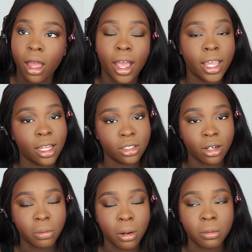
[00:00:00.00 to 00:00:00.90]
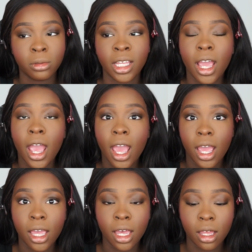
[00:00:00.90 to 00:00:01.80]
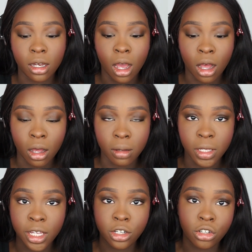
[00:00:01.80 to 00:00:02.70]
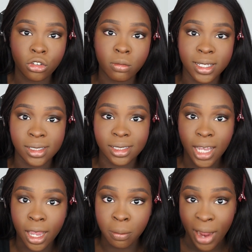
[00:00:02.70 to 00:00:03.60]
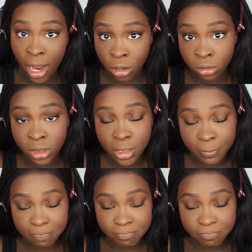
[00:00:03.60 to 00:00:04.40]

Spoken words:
I can't talk properly, and each tube is 10 pounds,